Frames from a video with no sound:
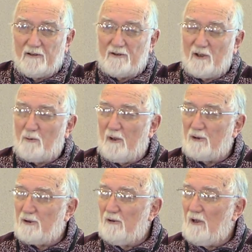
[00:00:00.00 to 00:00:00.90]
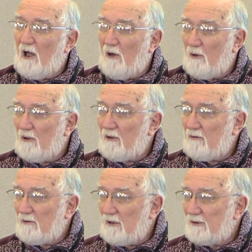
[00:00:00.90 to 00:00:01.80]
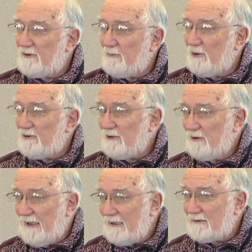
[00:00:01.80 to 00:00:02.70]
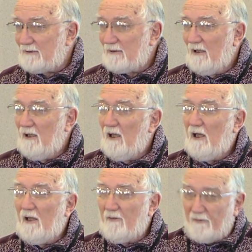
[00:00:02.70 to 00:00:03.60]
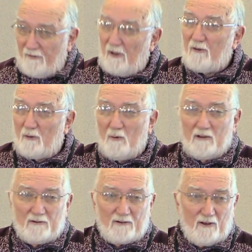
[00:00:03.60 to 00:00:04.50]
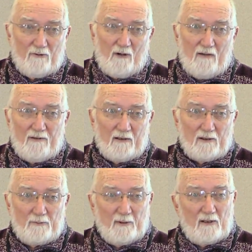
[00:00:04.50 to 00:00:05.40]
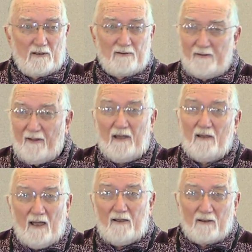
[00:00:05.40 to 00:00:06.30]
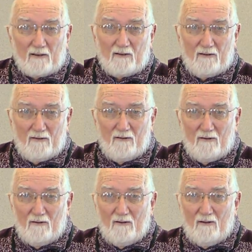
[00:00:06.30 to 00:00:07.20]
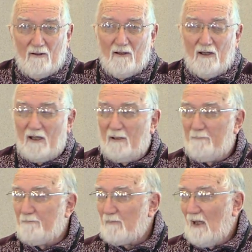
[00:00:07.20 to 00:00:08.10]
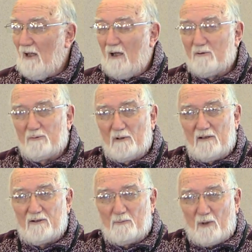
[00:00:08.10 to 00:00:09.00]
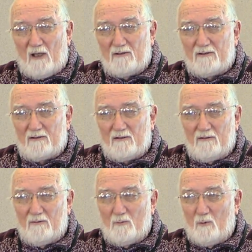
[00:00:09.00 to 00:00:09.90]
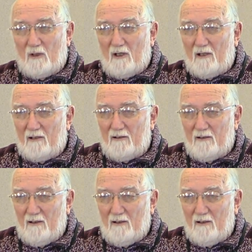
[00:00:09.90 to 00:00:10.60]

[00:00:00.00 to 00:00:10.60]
this equation, our customers and guests, they're the ones that are driving this because they like it. I was really surprised when I